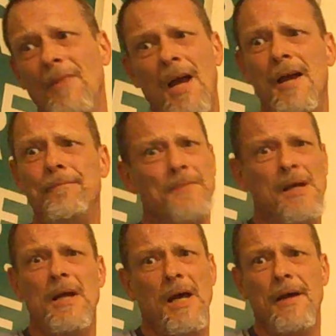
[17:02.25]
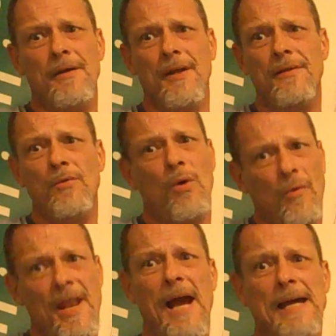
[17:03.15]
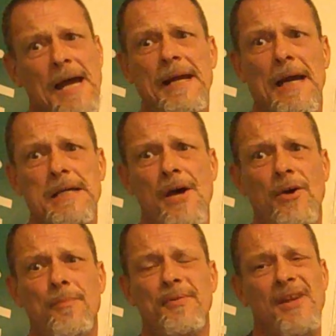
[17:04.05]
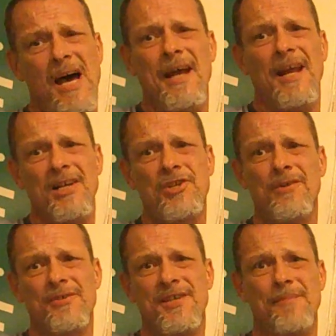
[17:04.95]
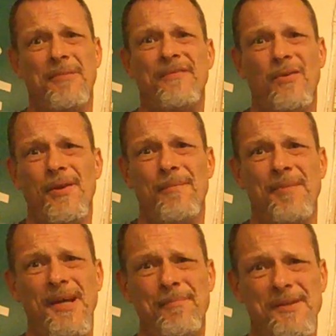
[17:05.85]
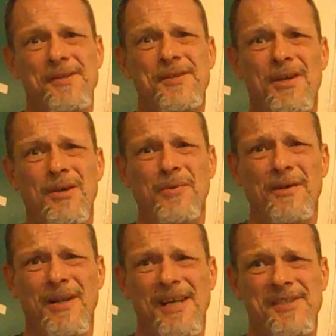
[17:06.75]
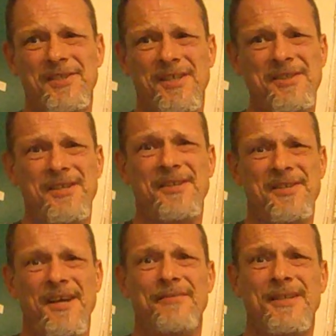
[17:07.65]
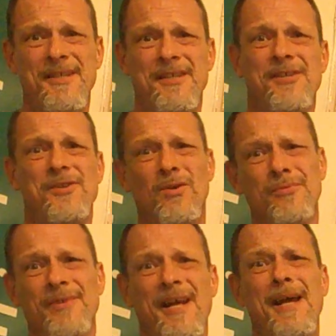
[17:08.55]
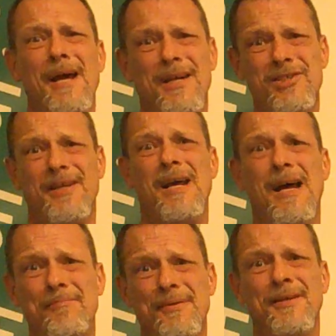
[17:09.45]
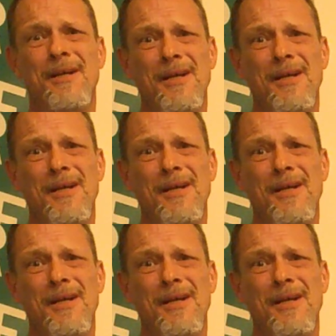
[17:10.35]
And, well, when that guy got cut open now, that shit was like before the beepers. We were like 16, 17 years old when that actually happened.